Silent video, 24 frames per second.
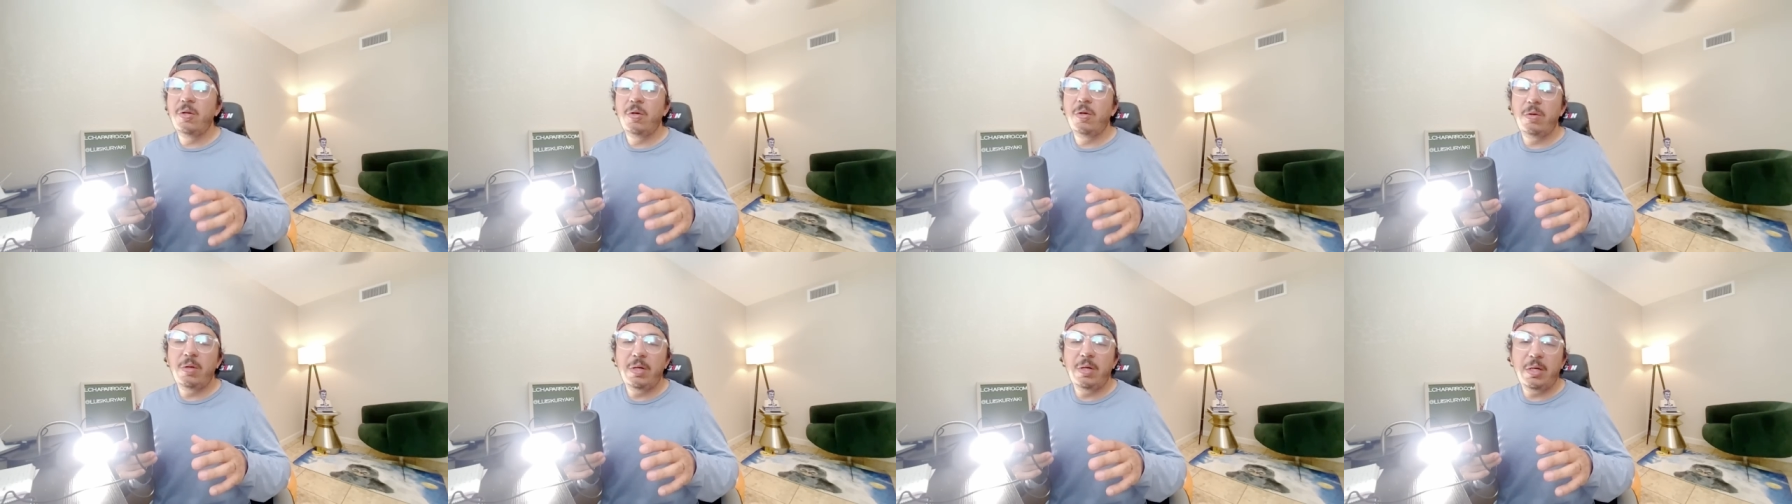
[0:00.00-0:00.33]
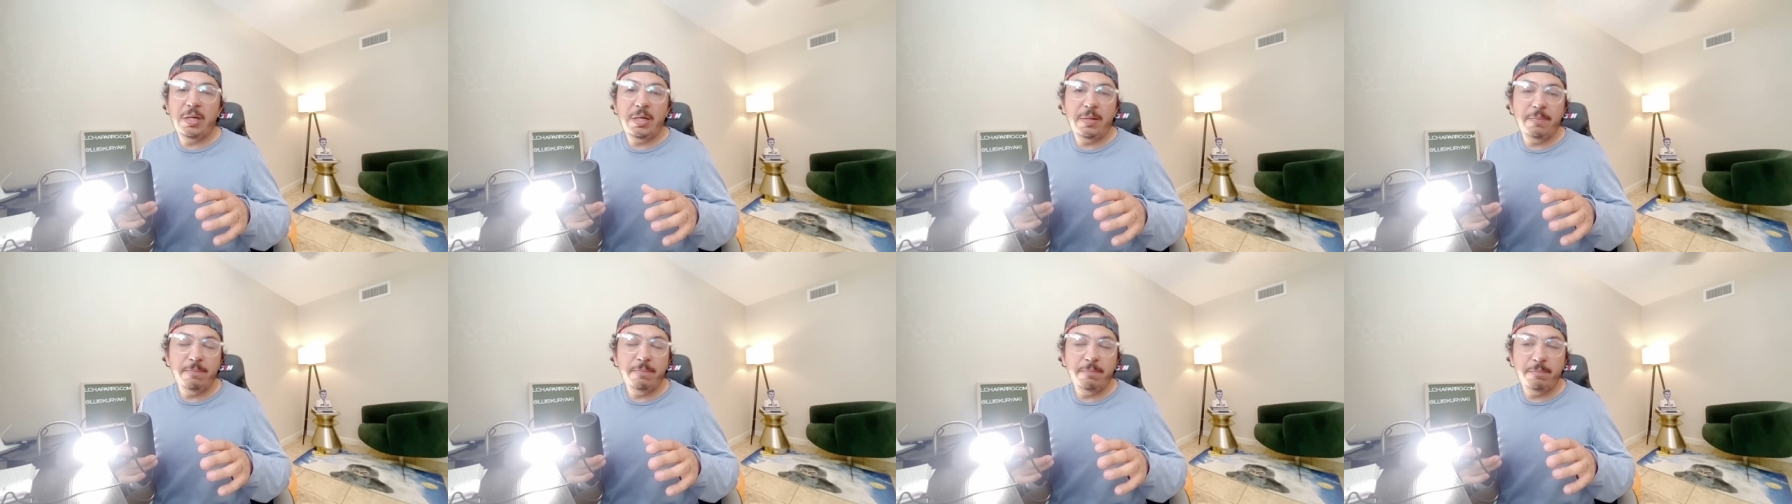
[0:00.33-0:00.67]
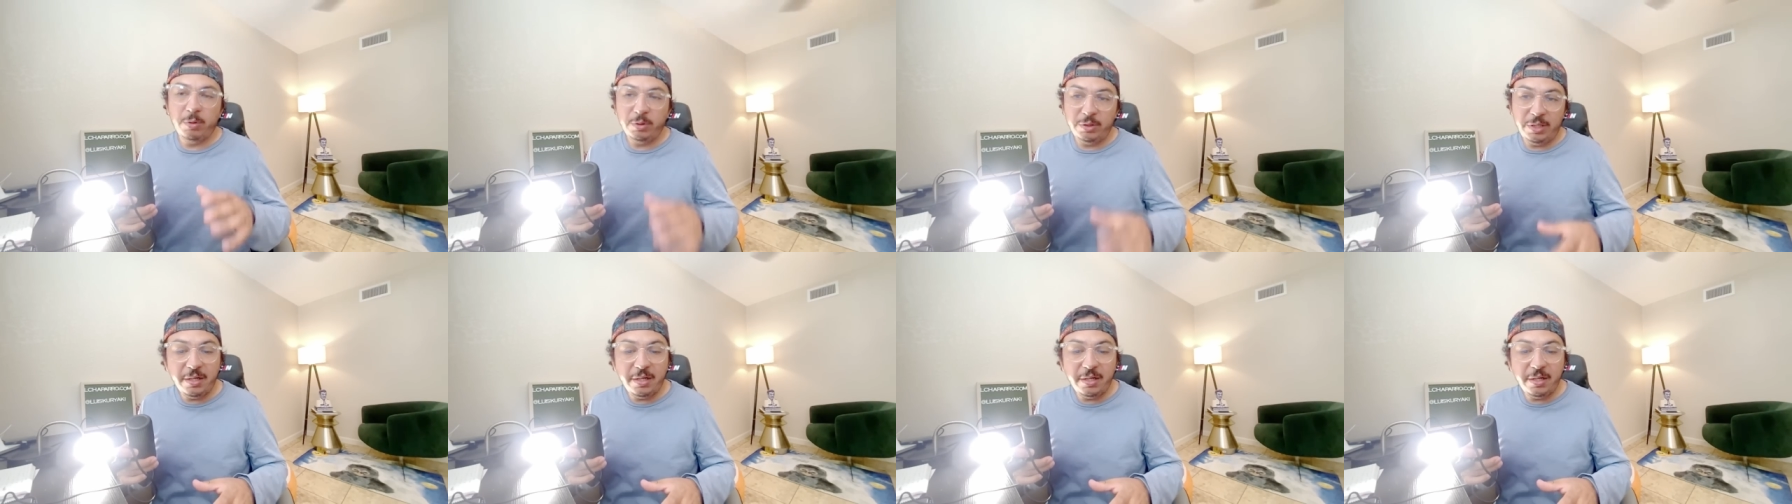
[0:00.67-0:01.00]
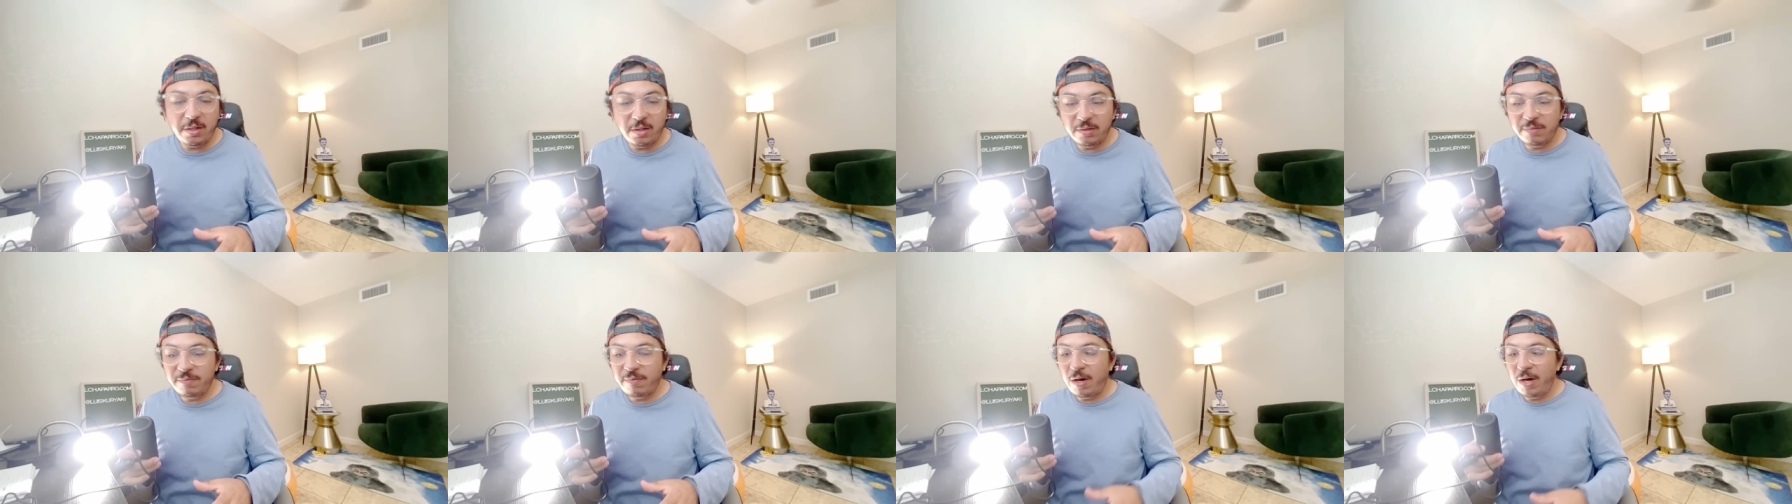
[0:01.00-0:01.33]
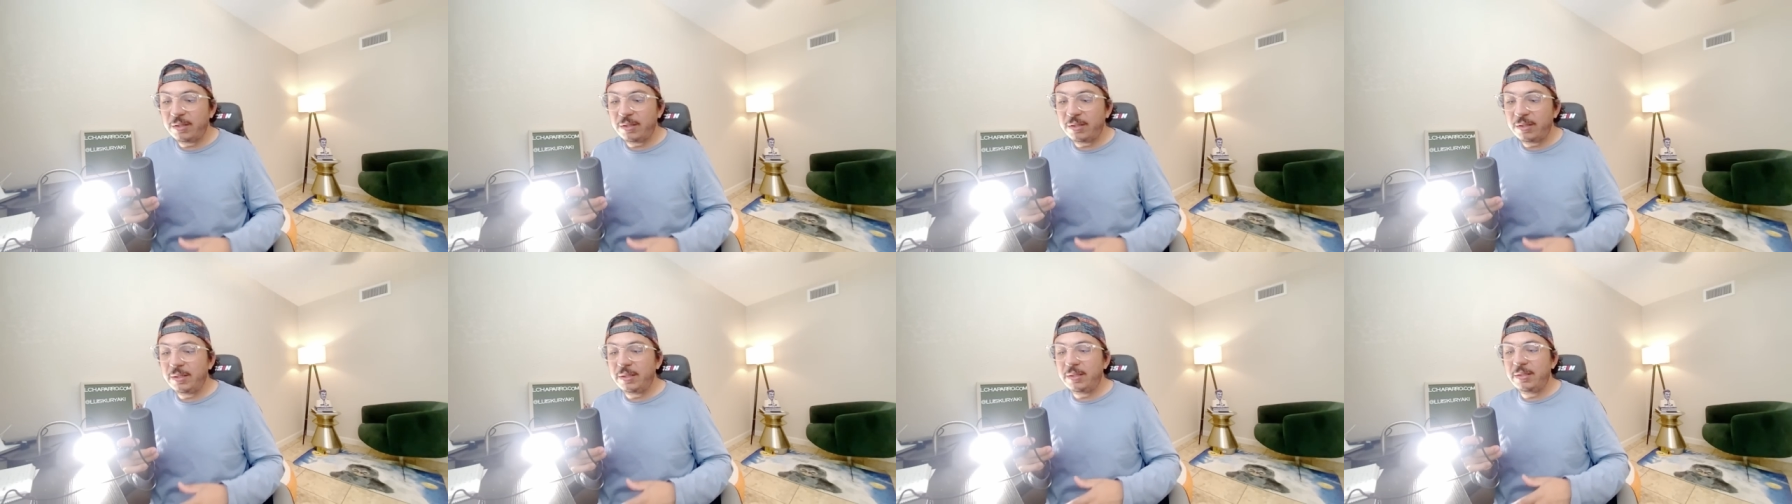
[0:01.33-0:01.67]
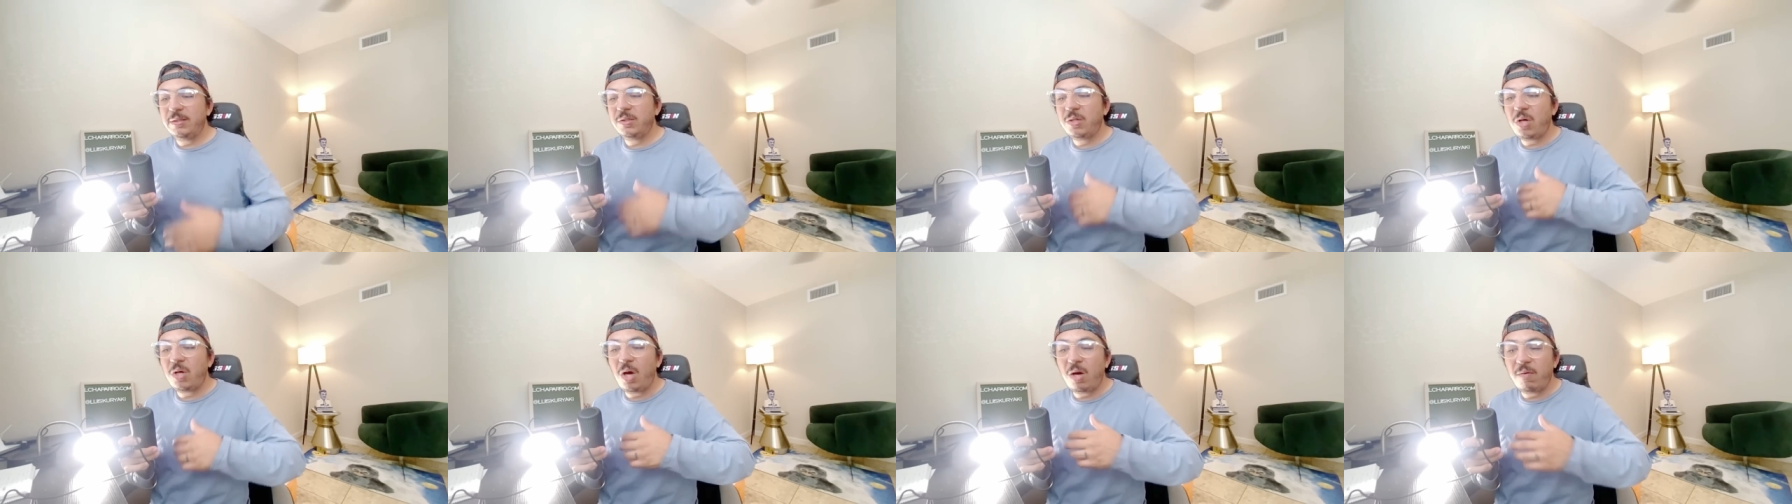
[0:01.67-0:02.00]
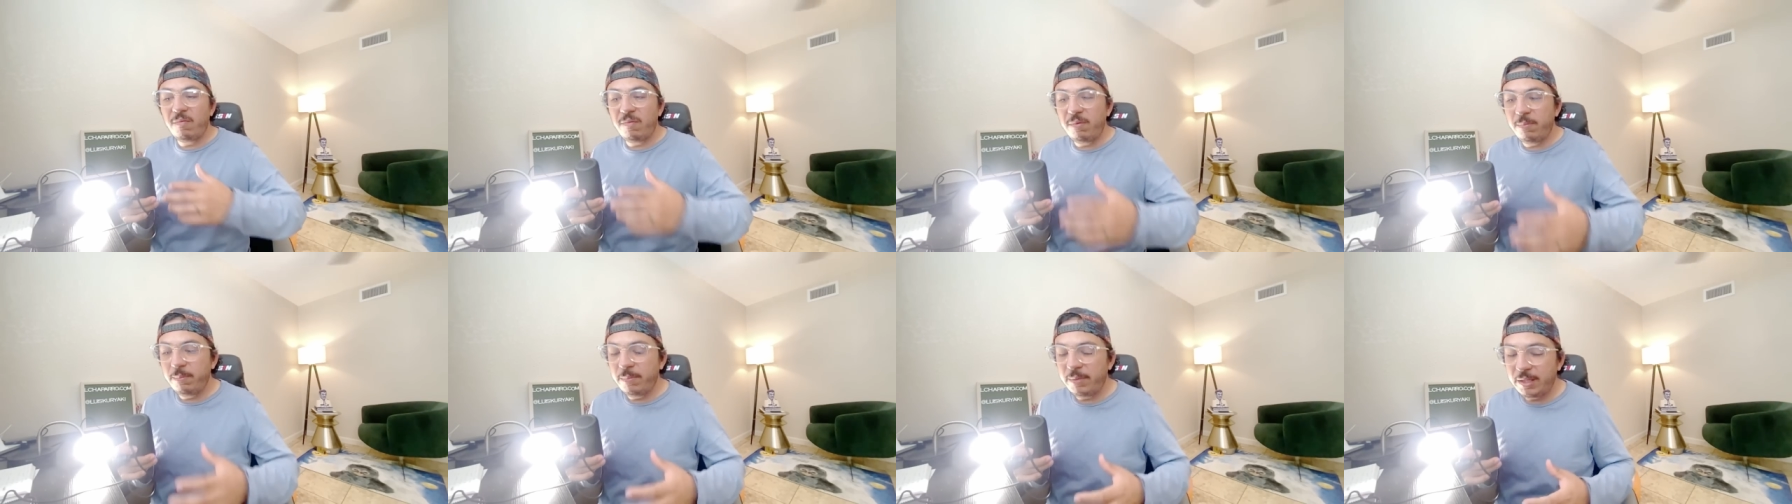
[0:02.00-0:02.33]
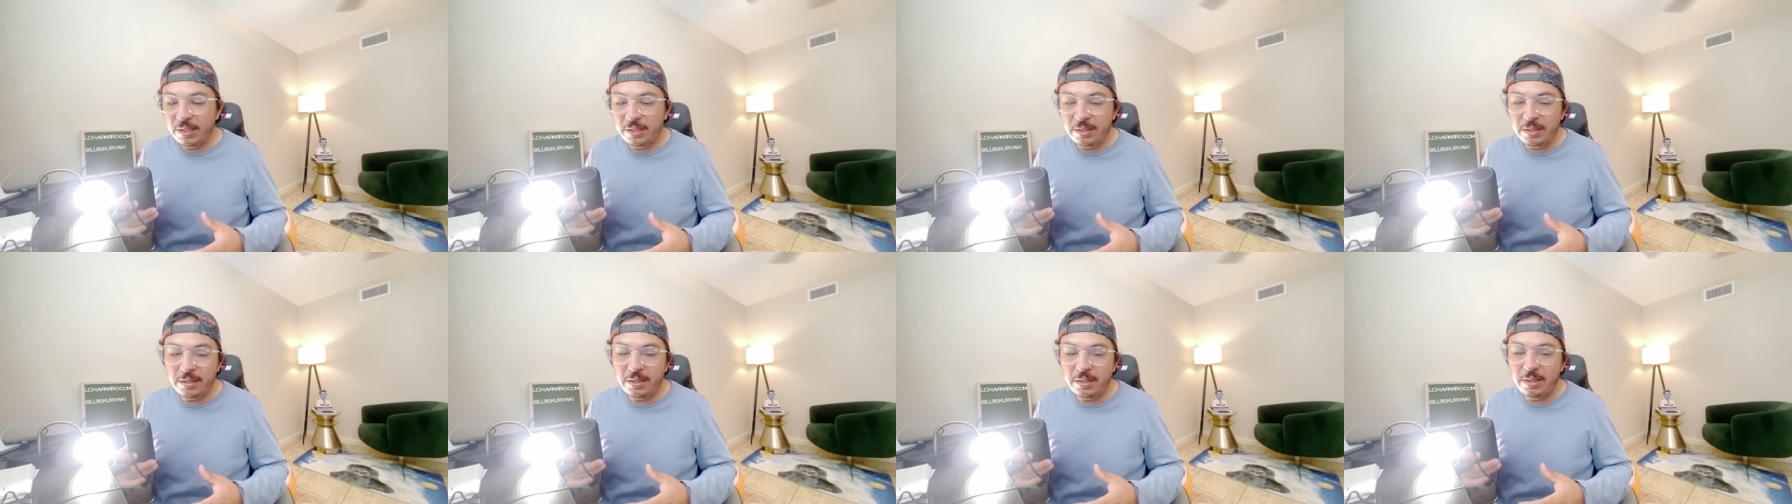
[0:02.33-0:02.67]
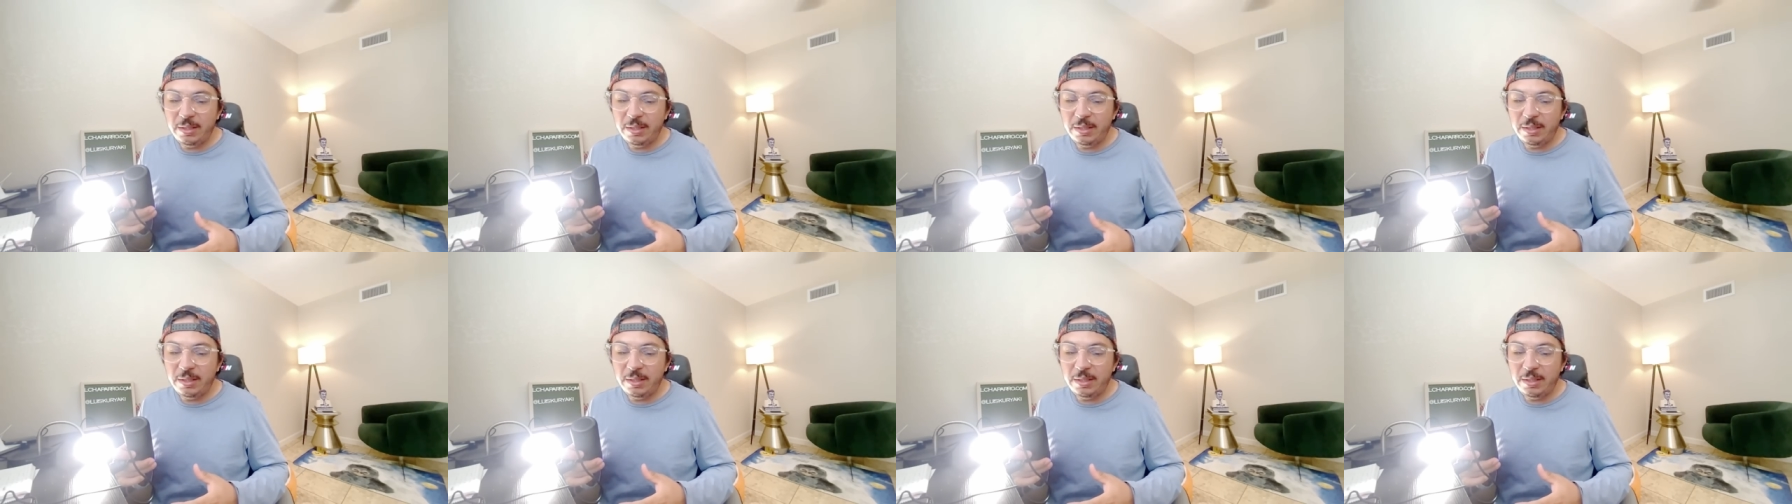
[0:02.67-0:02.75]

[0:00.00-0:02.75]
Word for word: um, political violence, government